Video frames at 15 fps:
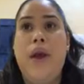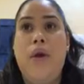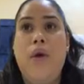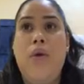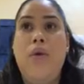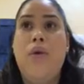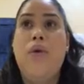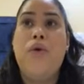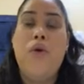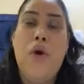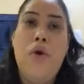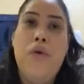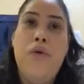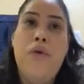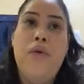their own
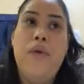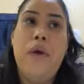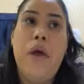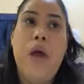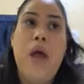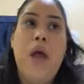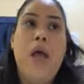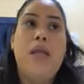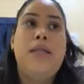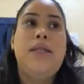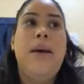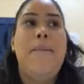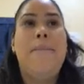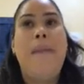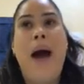growth,
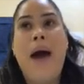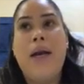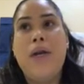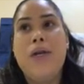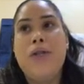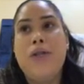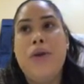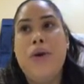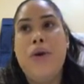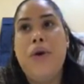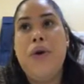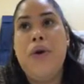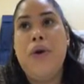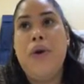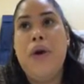to
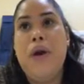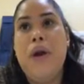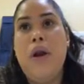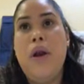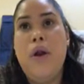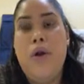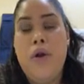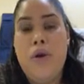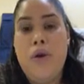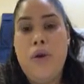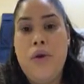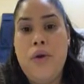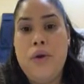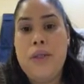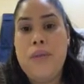monitor
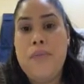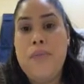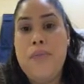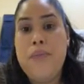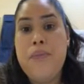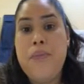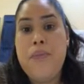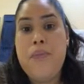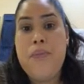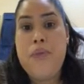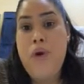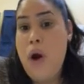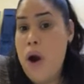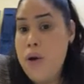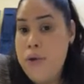learners'
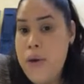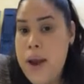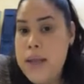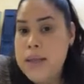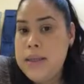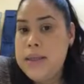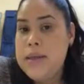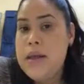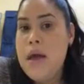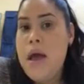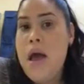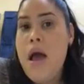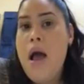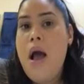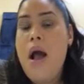progress,
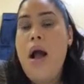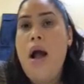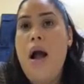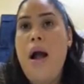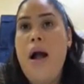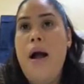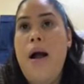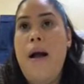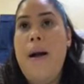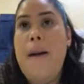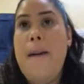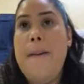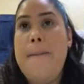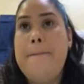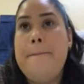
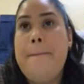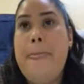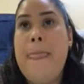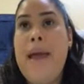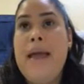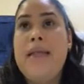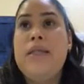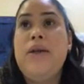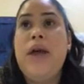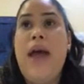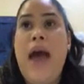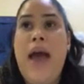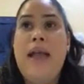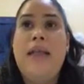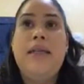and to
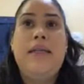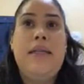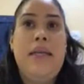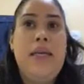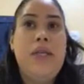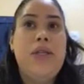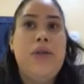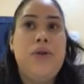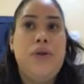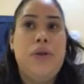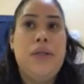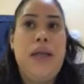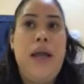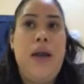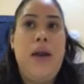guide the
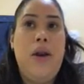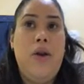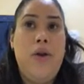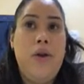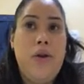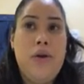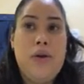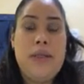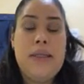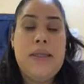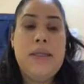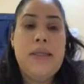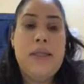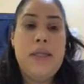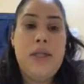teachers and learners'
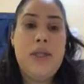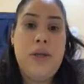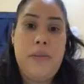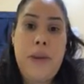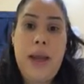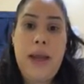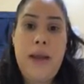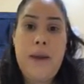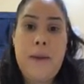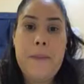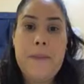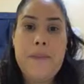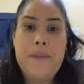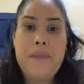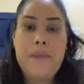decision making.